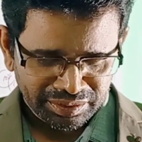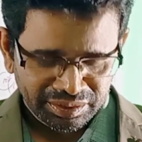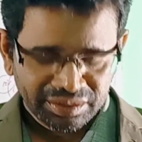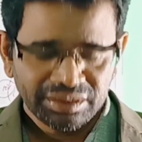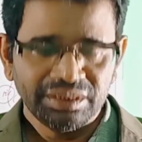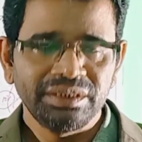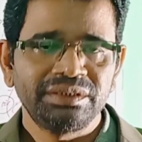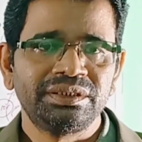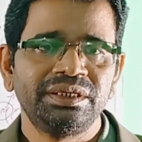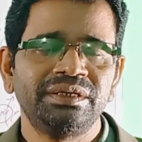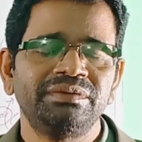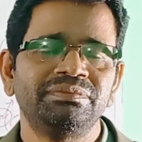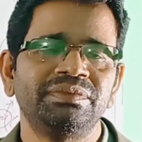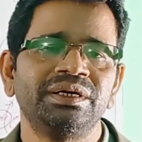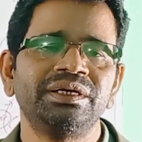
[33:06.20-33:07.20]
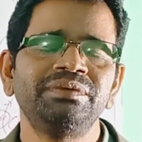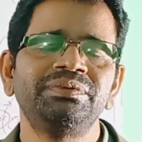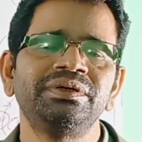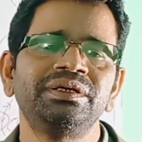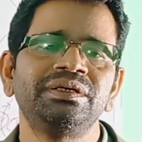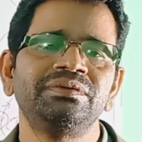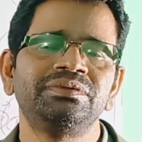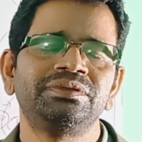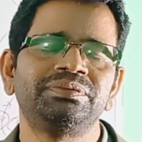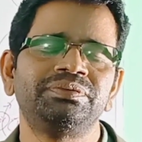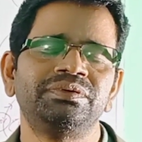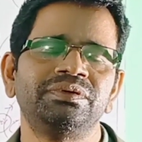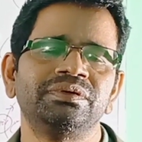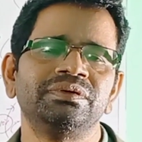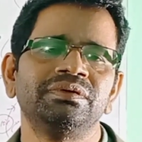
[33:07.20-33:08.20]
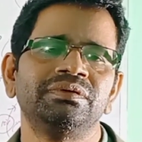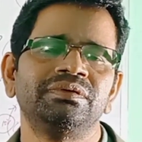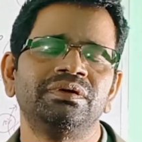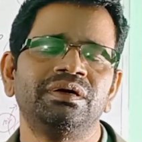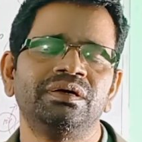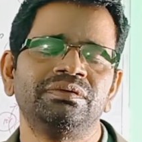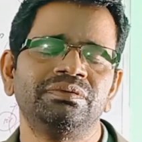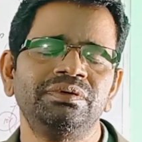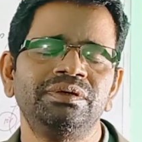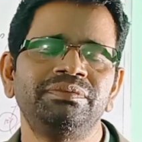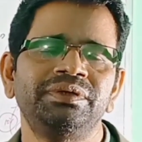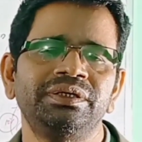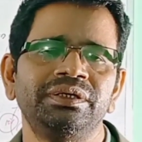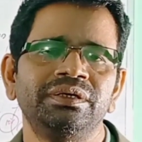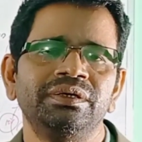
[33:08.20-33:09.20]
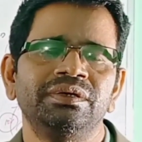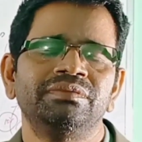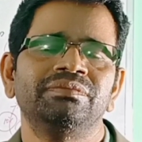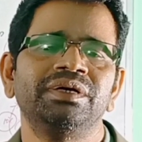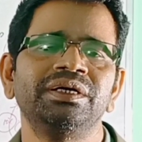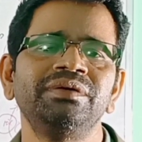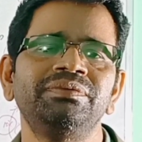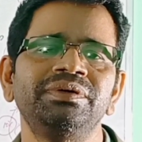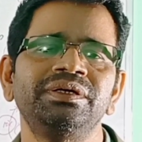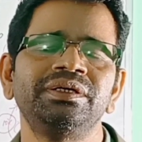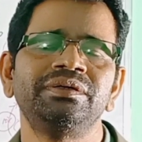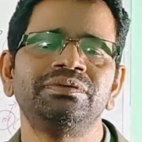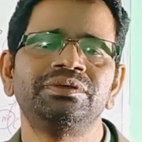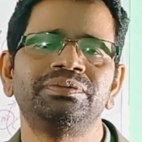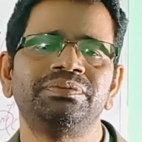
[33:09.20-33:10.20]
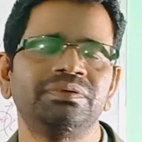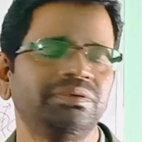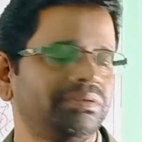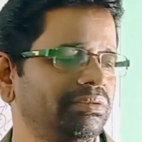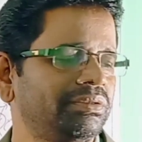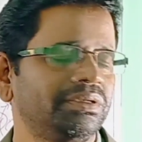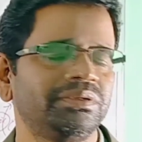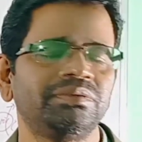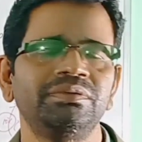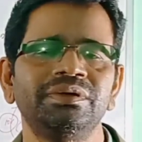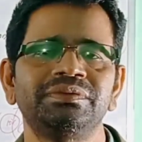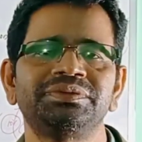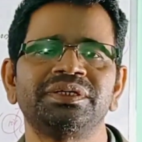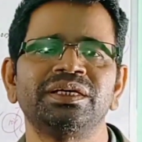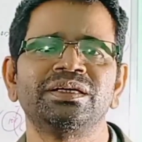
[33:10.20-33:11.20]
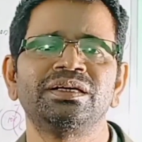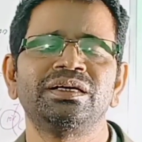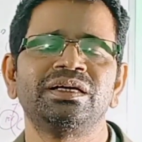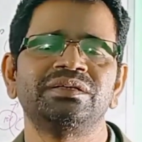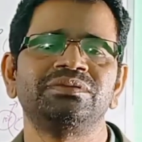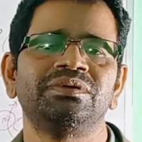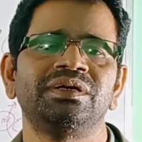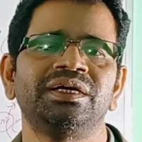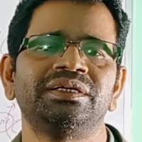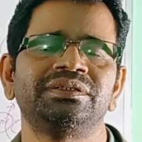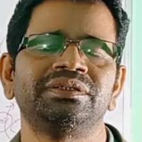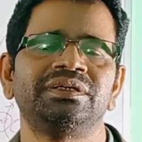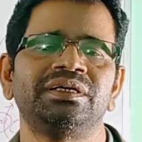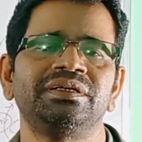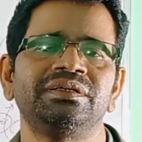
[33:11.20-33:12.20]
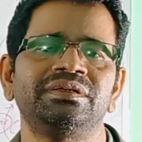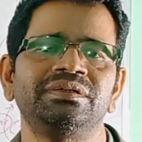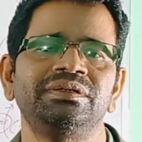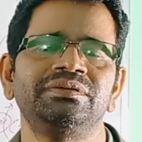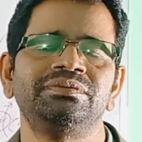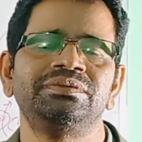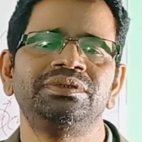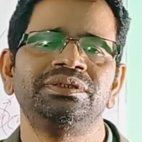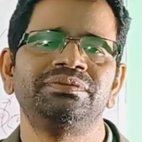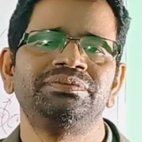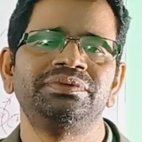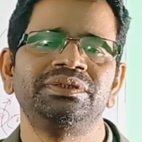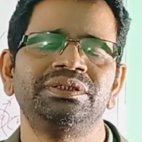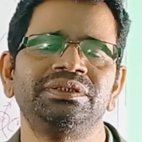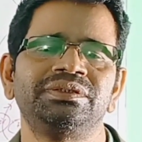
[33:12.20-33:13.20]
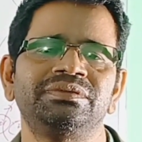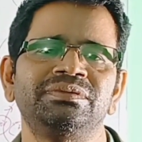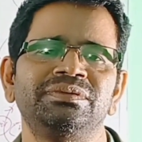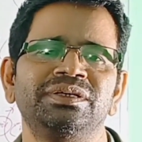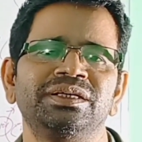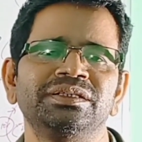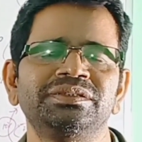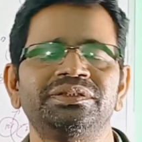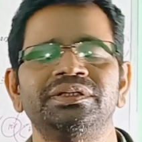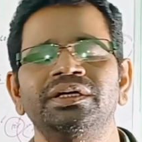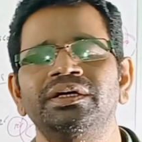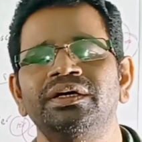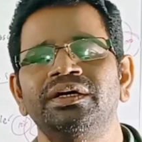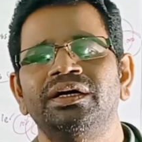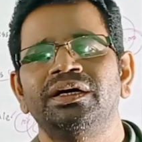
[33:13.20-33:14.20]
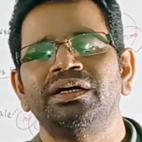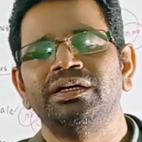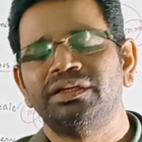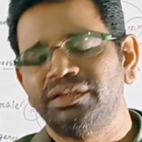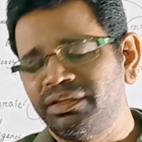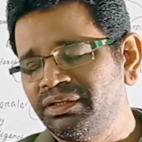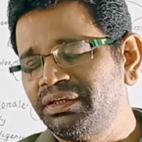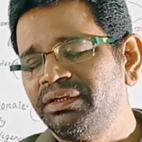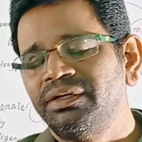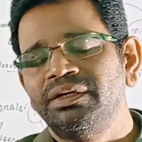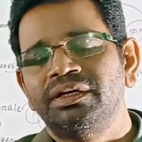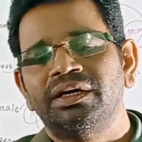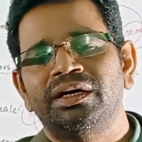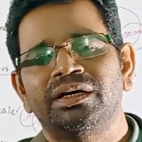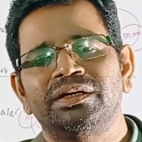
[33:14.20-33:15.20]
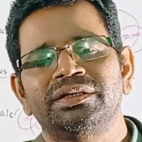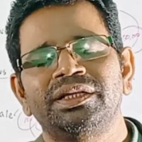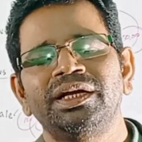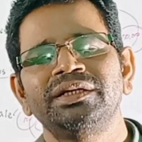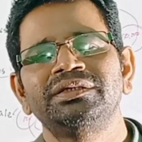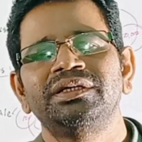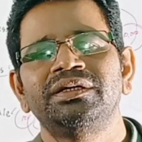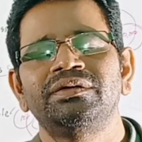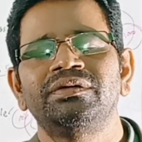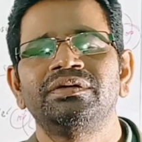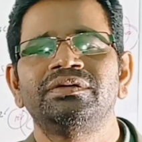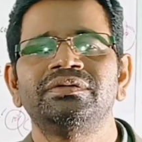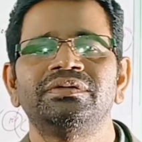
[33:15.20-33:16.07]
it's a very useful, will be very useful to the 12th standard as well as that is the UG PG students. And thanks a lot